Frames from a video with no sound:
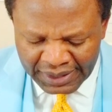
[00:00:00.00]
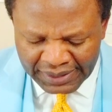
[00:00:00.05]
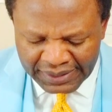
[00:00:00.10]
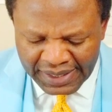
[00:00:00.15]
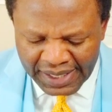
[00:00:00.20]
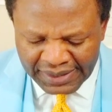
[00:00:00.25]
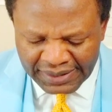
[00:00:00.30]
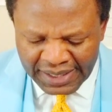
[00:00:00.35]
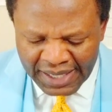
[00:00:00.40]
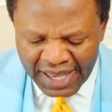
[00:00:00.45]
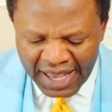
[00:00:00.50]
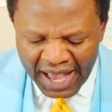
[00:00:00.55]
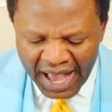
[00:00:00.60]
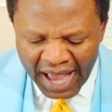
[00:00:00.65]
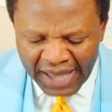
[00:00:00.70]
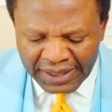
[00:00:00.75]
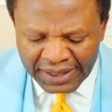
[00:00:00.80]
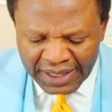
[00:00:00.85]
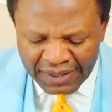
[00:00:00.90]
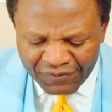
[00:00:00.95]
he says,
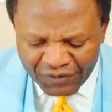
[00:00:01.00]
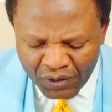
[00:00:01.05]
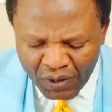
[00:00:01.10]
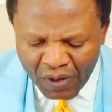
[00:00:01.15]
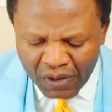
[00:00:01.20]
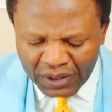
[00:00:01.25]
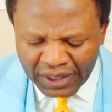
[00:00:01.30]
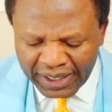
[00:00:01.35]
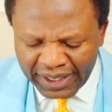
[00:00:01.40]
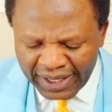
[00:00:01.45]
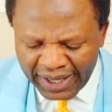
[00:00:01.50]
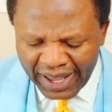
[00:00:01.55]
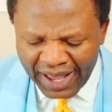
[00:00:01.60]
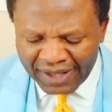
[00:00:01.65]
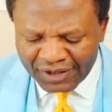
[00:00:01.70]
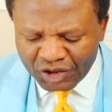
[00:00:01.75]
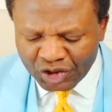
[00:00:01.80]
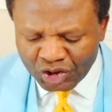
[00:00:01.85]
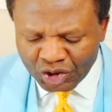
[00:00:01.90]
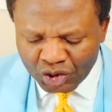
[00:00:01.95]
and if God
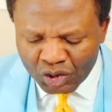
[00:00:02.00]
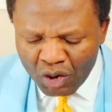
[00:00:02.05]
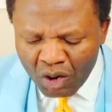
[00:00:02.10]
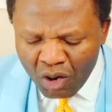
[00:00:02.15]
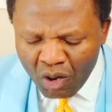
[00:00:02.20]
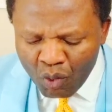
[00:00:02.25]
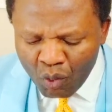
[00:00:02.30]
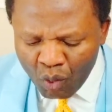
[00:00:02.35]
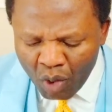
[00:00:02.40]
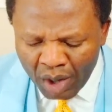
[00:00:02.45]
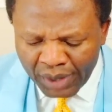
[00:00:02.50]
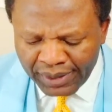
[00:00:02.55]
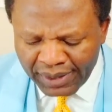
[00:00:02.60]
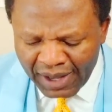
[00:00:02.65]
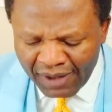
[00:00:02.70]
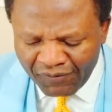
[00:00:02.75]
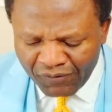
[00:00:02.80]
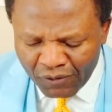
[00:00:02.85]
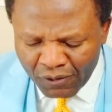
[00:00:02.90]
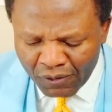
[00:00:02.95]
cares so
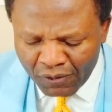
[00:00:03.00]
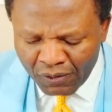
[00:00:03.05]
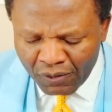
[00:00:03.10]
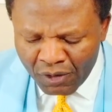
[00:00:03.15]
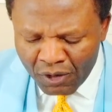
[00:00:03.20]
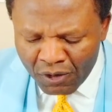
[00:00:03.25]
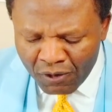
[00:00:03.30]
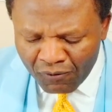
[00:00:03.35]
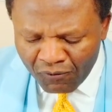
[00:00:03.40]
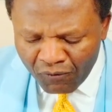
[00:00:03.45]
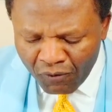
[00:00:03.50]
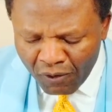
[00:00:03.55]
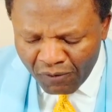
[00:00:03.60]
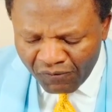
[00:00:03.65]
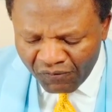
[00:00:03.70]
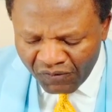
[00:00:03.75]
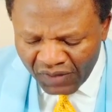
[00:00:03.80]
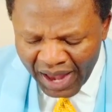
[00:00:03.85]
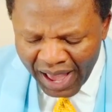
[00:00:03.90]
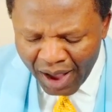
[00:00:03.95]
wonderful for
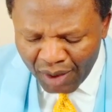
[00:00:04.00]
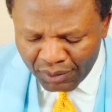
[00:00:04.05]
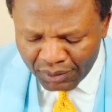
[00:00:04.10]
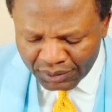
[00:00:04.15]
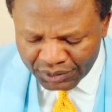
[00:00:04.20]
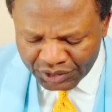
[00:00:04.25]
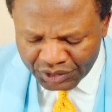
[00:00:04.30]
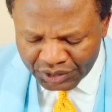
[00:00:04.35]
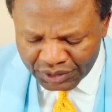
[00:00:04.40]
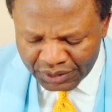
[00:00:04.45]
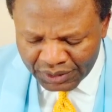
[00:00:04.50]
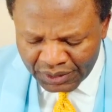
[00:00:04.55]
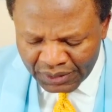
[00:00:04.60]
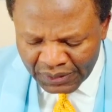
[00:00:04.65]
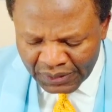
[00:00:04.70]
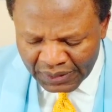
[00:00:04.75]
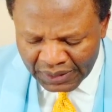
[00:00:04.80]
flowers